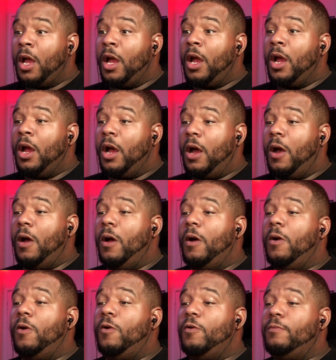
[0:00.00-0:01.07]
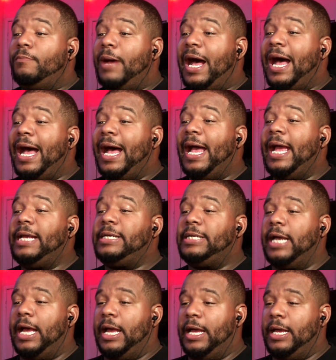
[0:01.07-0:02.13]
Let's oh my
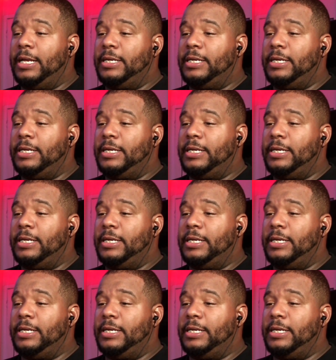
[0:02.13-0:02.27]
god.